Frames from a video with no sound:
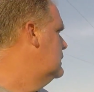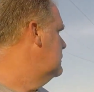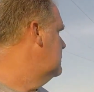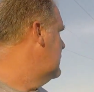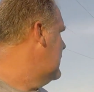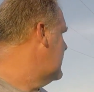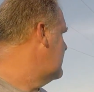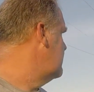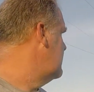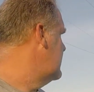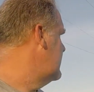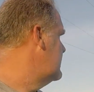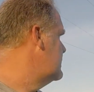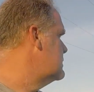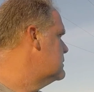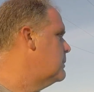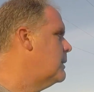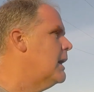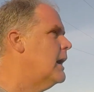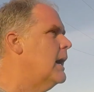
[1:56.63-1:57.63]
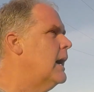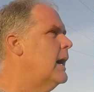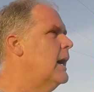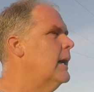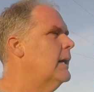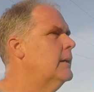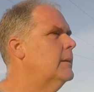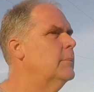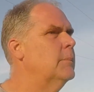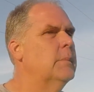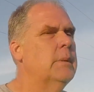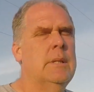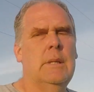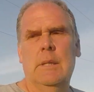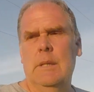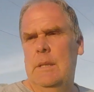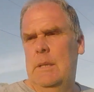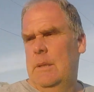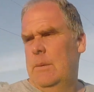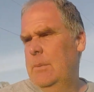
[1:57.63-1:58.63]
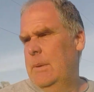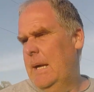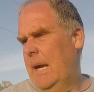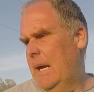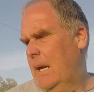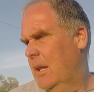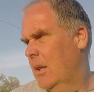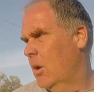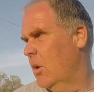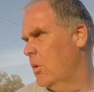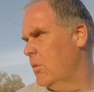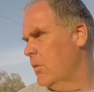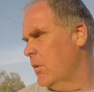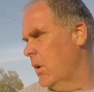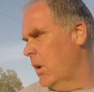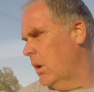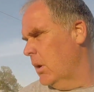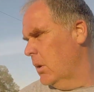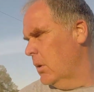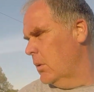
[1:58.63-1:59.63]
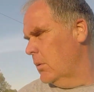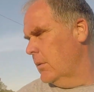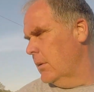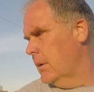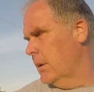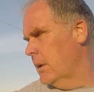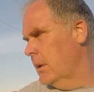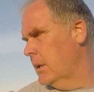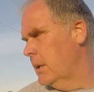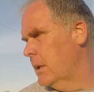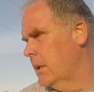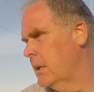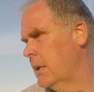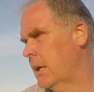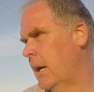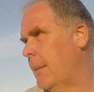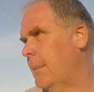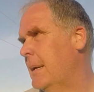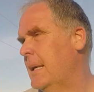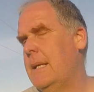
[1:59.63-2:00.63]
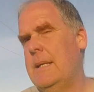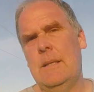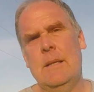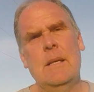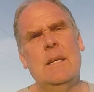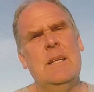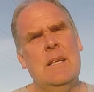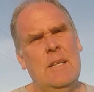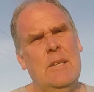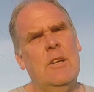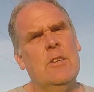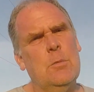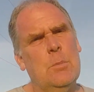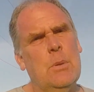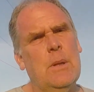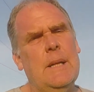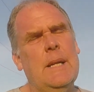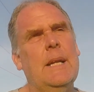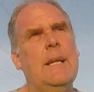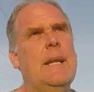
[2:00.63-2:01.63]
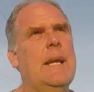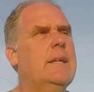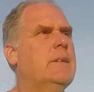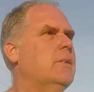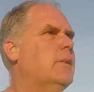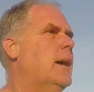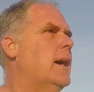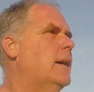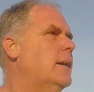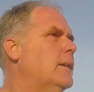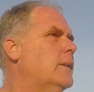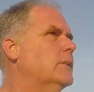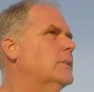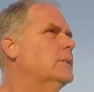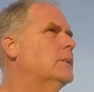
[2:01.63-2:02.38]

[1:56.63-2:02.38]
Blackberries are behind them. We got clover all over. I mean, there's plenty of nectar out here.